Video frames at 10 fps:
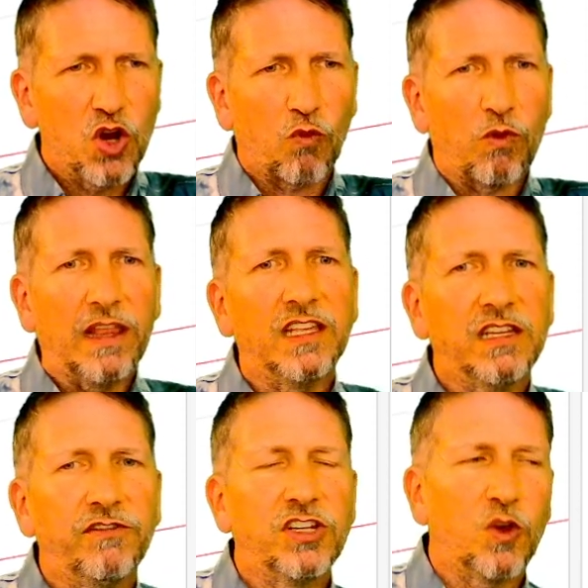
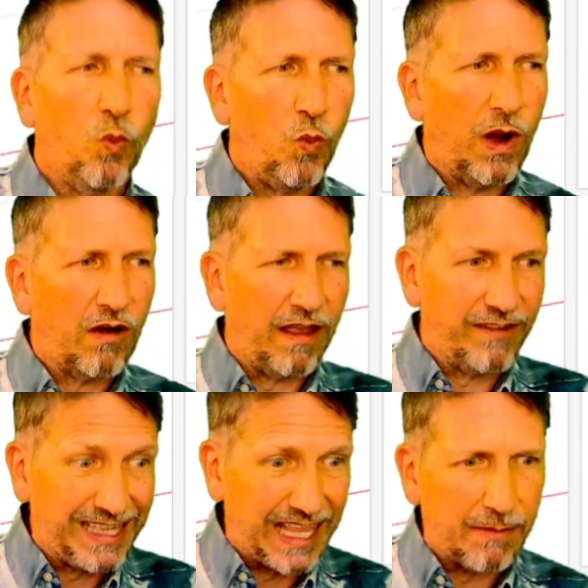relative to where I've
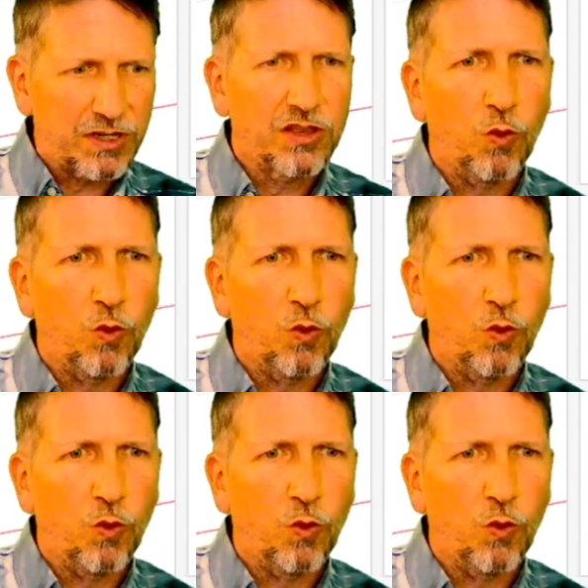clamped the